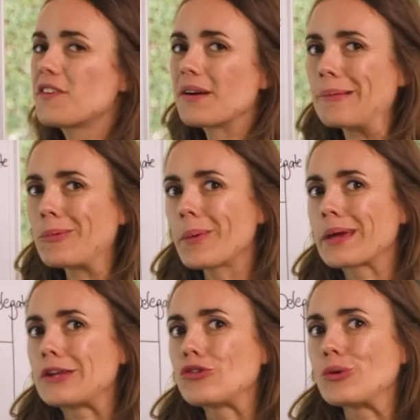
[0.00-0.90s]
figure out what we're
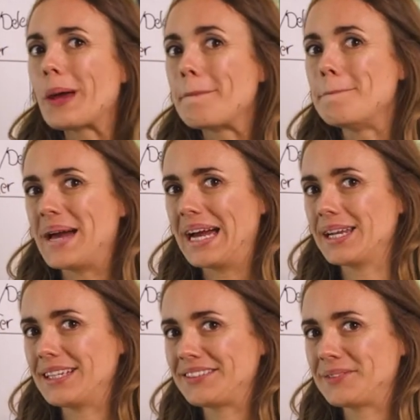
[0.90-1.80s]
going to do
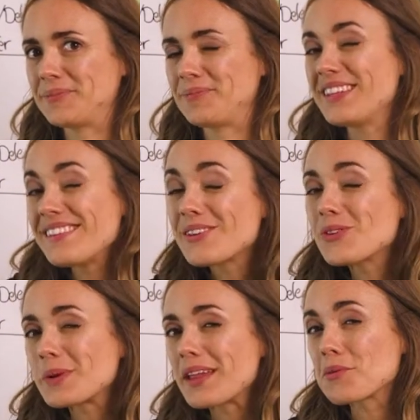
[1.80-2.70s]
about it. This is
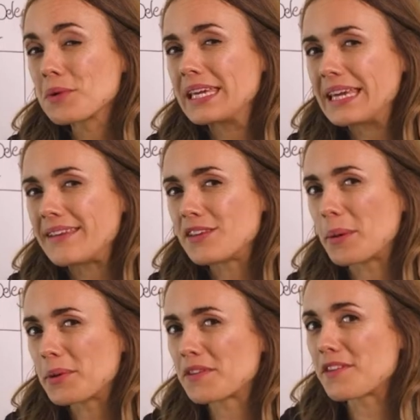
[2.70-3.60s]
also another really easy
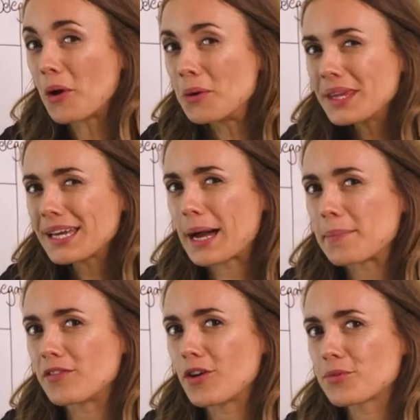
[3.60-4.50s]
one because there's only a
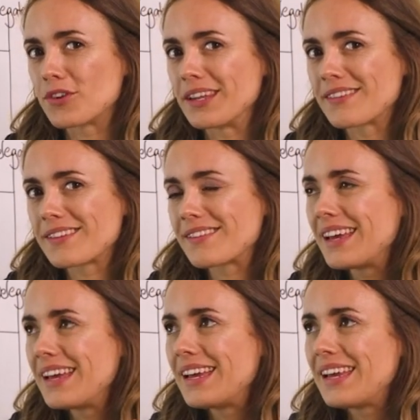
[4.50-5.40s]
couple of options. Because
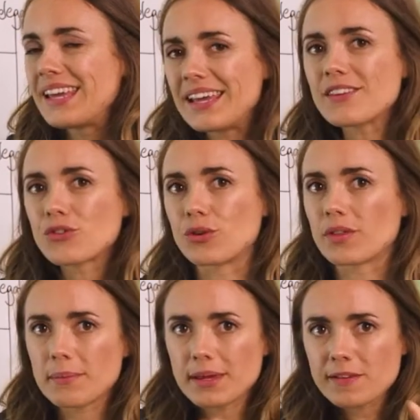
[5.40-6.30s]
here's the
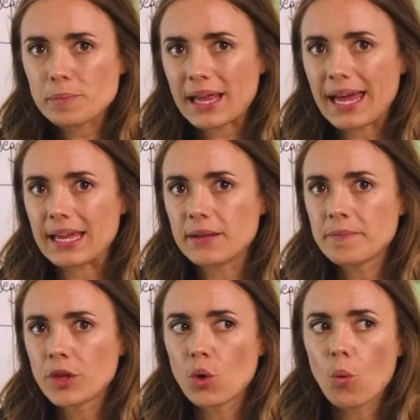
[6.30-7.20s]
truth. Let me explain
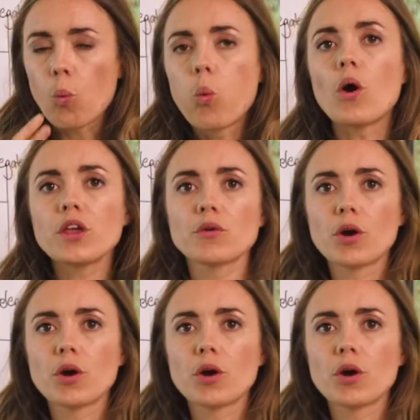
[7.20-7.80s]
what your